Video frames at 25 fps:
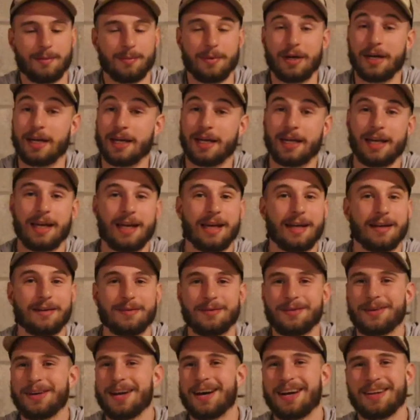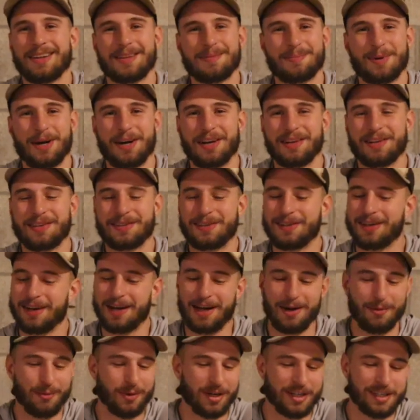Again, not sponsored.
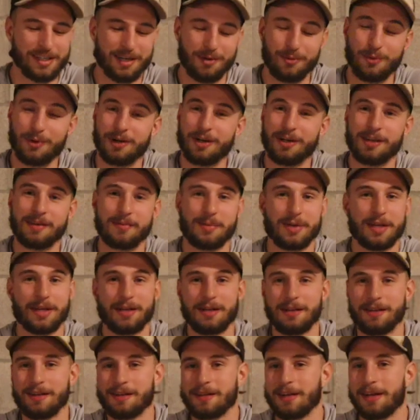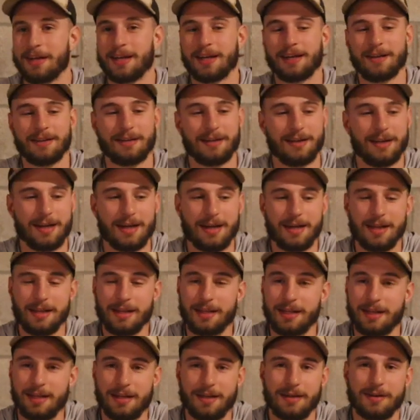I wish I was because like
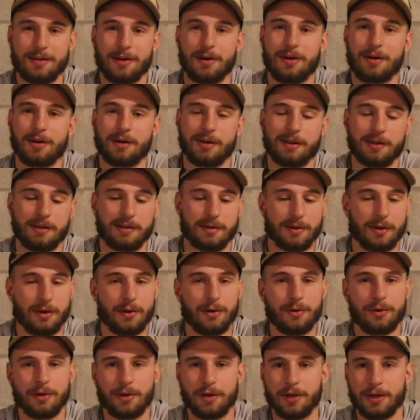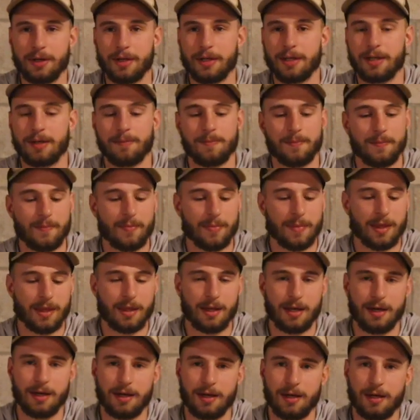these are so good.
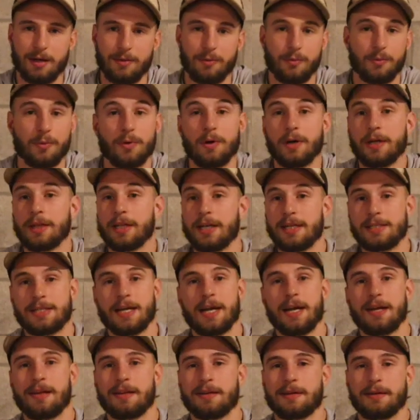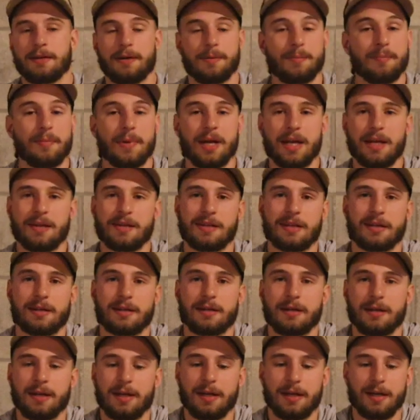One, they taste amazing.
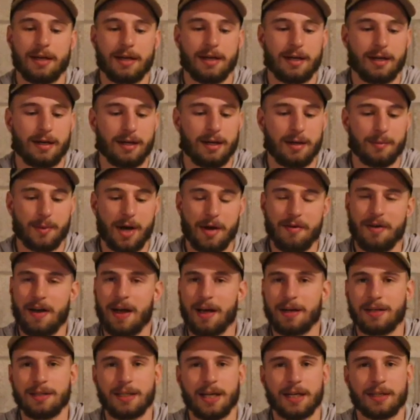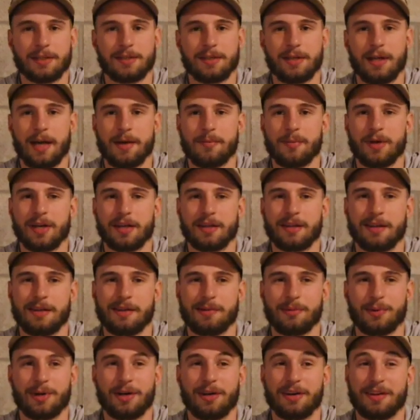I've had electrolyte
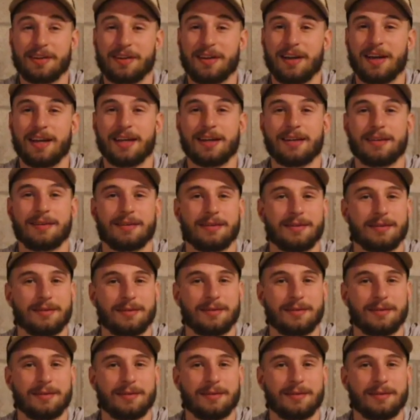mixes where it's like